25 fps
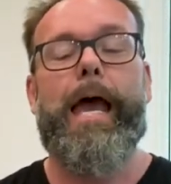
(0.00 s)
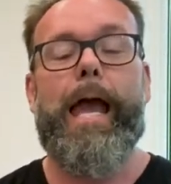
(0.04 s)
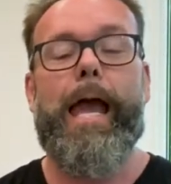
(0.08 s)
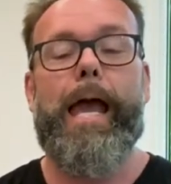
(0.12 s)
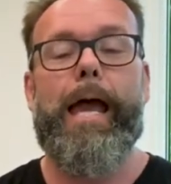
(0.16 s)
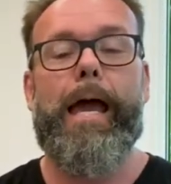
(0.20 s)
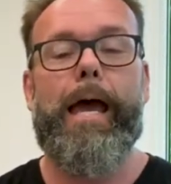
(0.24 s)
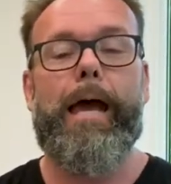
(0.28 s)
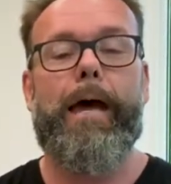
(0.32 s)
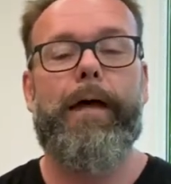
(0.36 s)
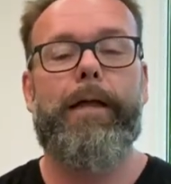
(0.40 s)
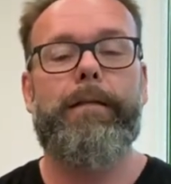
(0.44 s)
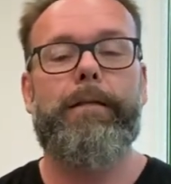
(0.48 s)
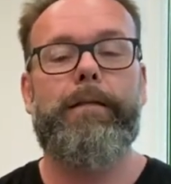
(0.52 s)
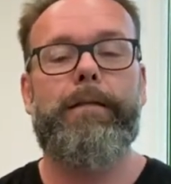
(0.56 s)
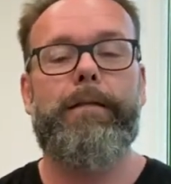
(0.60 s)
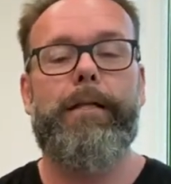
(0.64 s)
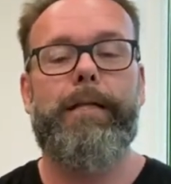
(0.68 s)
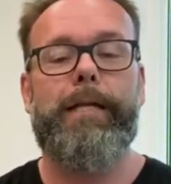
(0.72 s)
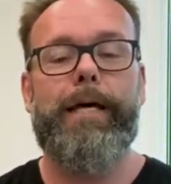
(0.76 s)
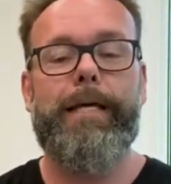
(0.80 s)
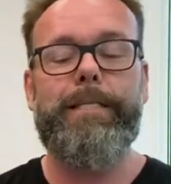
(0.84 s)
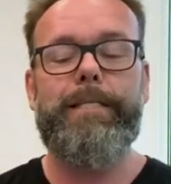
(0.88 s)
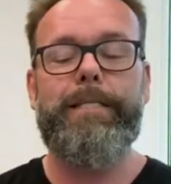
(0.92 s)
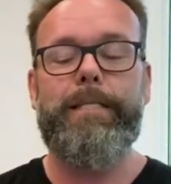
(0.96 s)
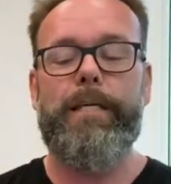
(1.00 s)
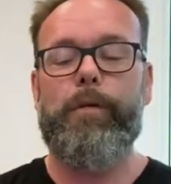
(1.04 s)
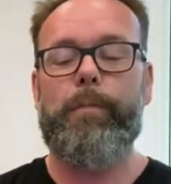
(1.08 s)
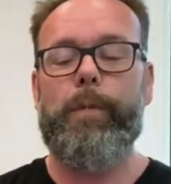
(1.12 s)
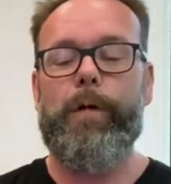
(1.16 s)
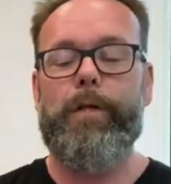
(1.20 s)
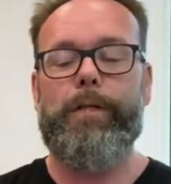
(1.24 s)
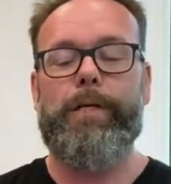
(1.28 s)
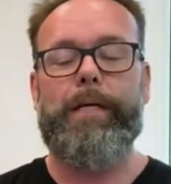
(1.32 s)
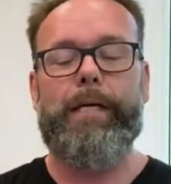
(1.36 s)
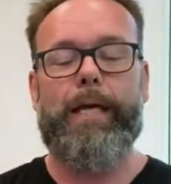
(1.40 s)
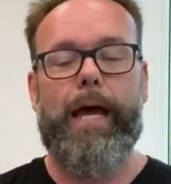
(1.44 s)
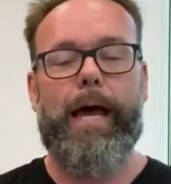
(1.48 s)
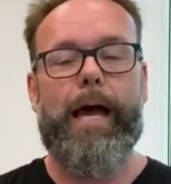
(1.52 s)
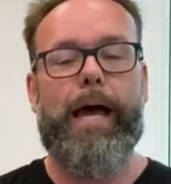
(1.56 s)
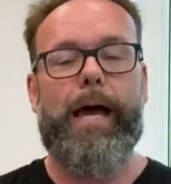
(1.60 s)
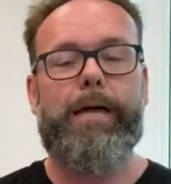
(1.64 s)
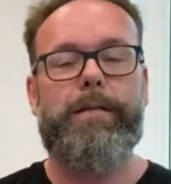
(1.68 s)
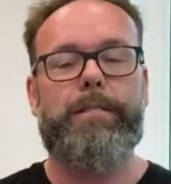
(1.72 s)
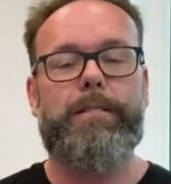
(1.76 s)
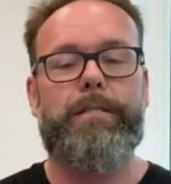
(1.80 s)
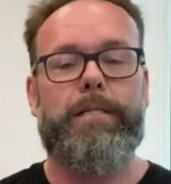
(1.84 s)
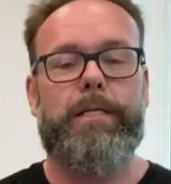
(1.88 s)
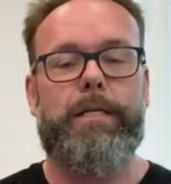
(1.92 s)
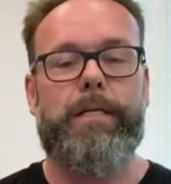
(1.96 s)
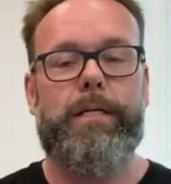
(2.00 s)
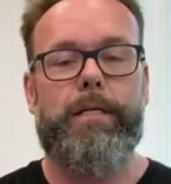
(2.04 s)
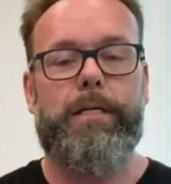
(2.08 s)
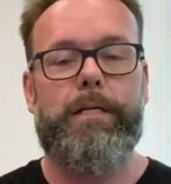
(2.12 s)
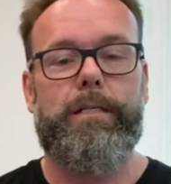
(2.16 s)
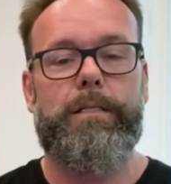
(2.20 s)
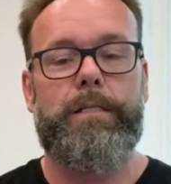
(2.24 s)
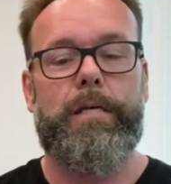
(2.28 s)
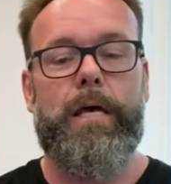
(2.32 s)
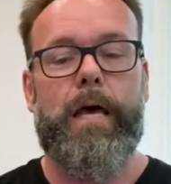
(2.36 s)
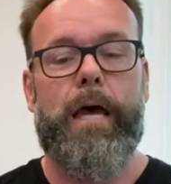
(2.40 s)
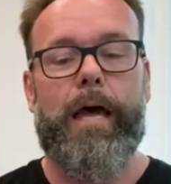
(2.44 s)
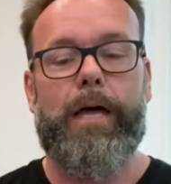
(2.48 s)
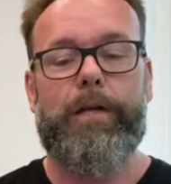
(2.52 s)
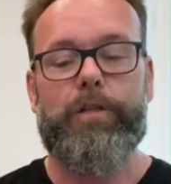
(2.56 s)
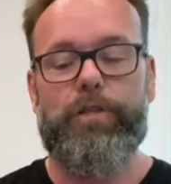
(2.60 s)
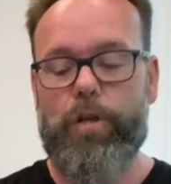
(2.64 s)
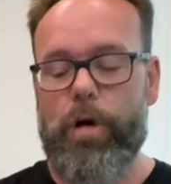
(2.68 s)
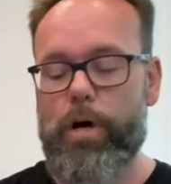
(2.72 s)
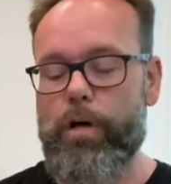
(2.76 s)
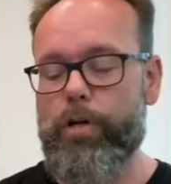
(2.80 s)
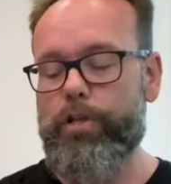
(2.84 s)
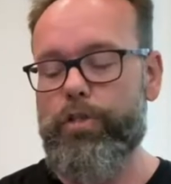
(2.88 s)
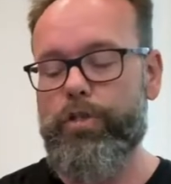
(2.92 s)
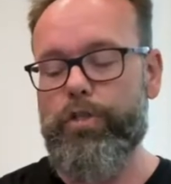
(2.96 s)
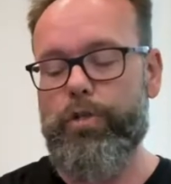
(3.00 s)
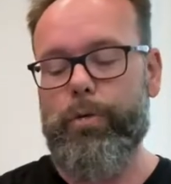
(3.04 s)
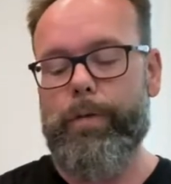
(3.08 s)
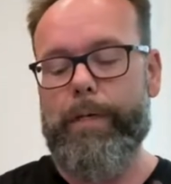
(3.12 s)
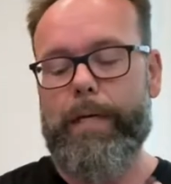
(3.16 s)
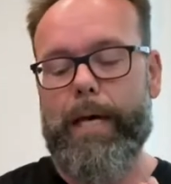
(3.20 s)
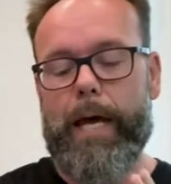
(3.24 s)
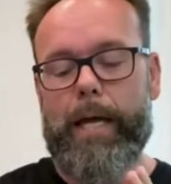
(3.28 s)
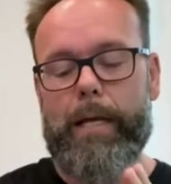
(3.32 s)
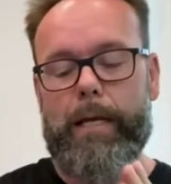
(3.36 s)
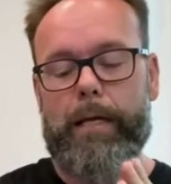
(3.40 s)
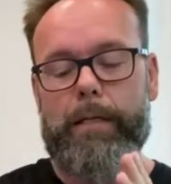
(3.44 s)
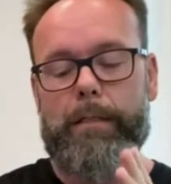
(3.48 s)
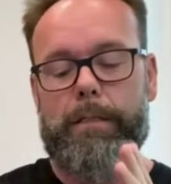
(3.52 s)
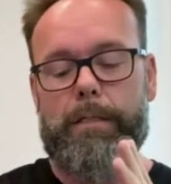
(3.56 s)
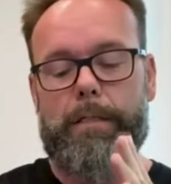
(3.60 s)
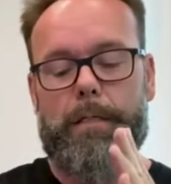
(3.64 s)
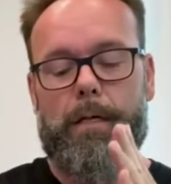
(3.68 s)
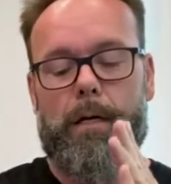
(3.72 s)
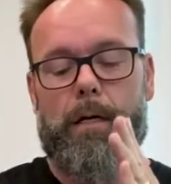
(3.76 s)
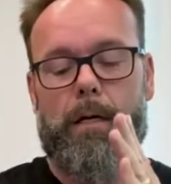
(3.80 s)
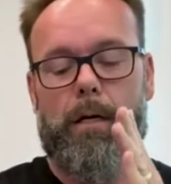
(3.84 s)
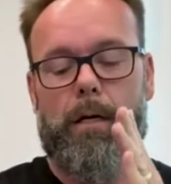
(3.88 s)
And the nice thing about the cast is, as long as you get it,